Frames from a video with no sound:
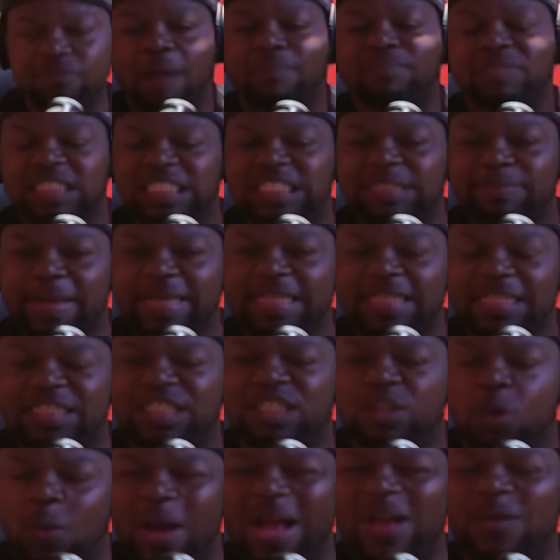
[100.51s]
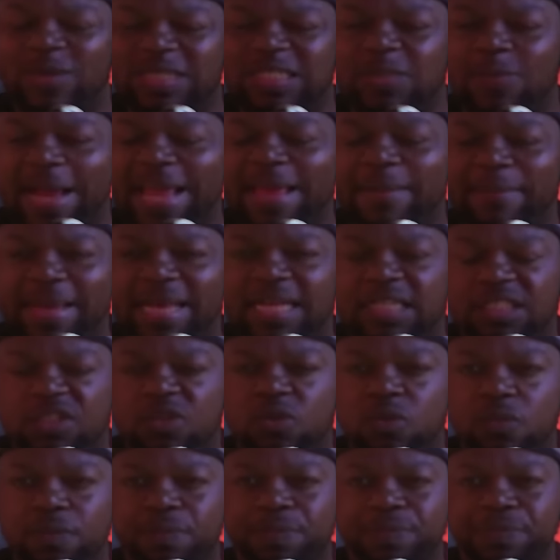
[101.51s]
I'm suspecting it's a white, was a white man
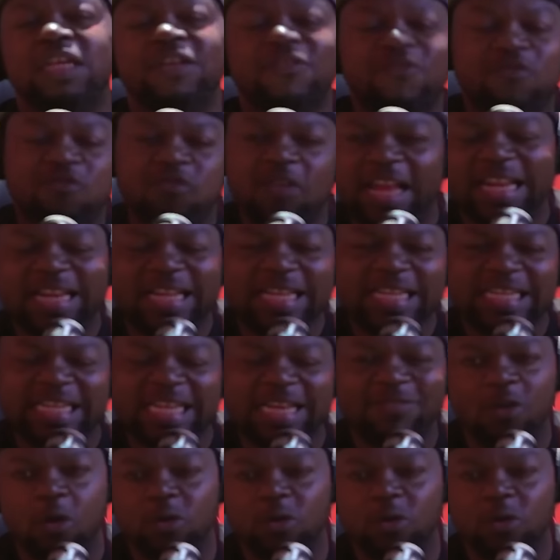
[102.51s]
too than Franklin D.